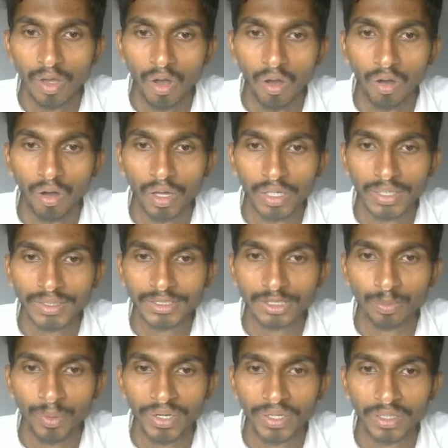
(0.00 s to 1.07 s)
or it's
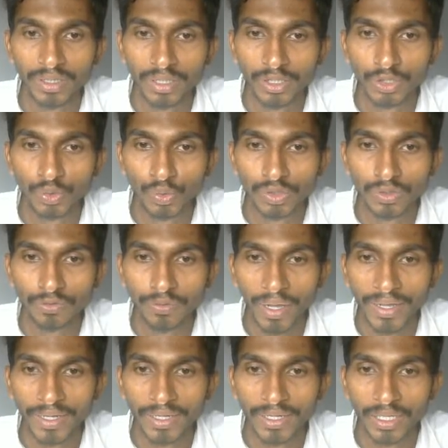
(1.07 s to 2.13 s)
better use a
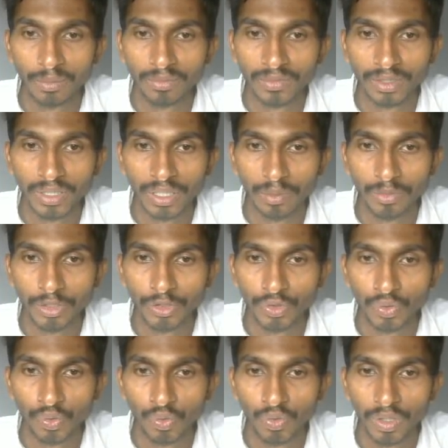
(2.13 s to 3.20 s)
file name gonna be
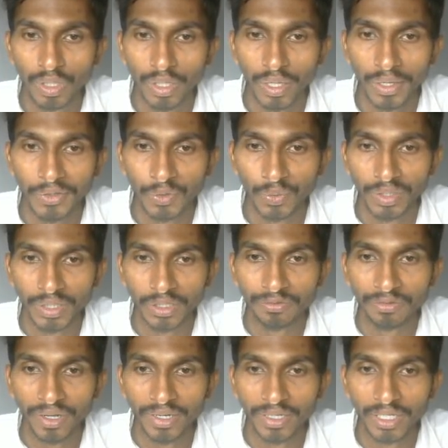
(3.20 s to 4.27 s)
true, unique
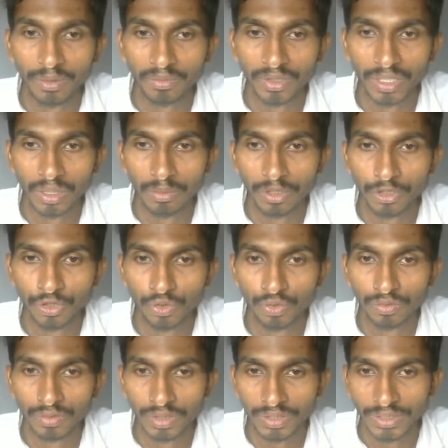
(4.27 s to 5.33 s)
file name gonna be true.
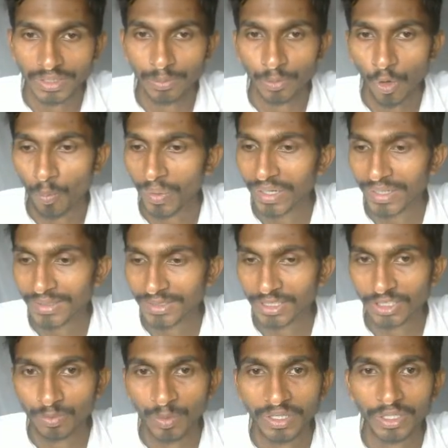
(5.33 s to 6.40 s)
These are the properties,
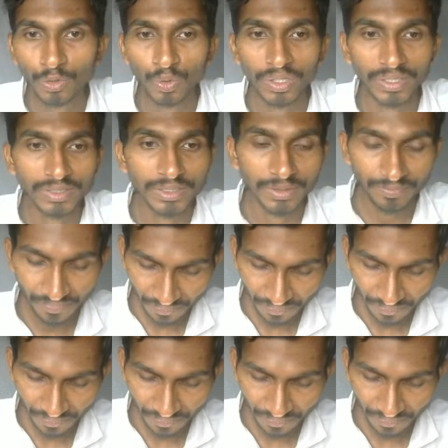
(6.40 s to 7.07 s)
it's better to learn them.